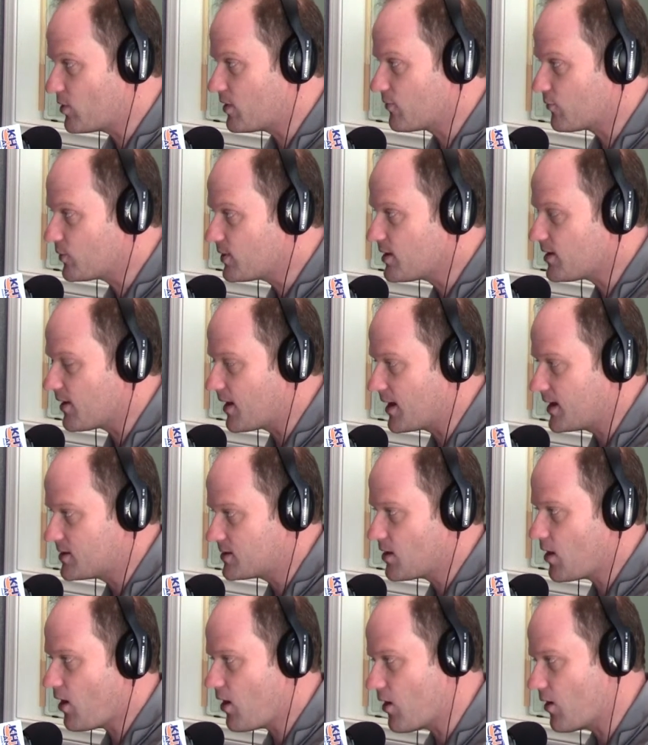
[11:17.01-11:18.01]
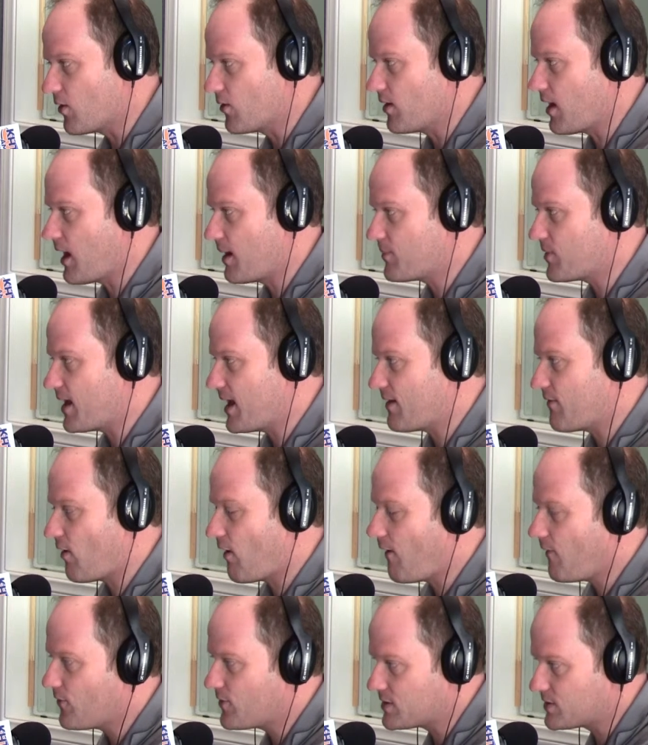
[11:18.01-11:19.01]
he would have realized, oh, I'm going to have
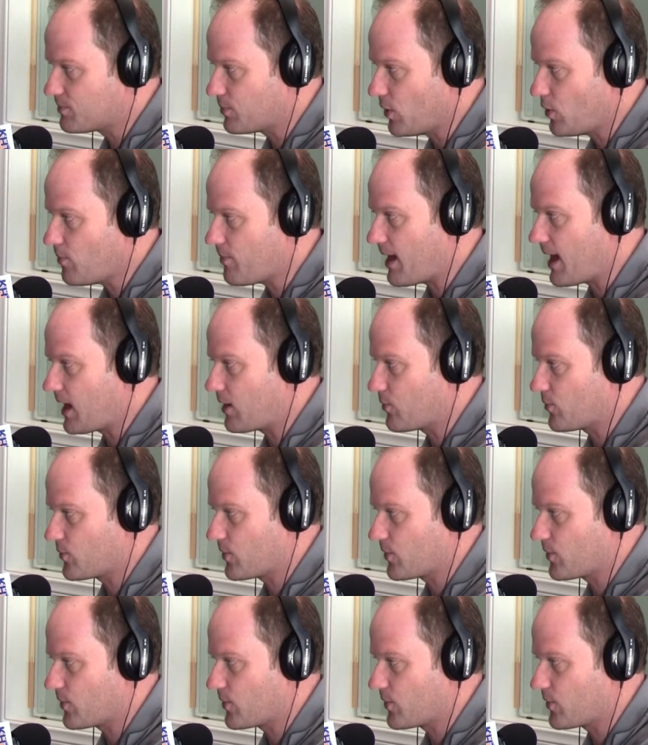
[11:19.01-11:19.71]
all of this blowback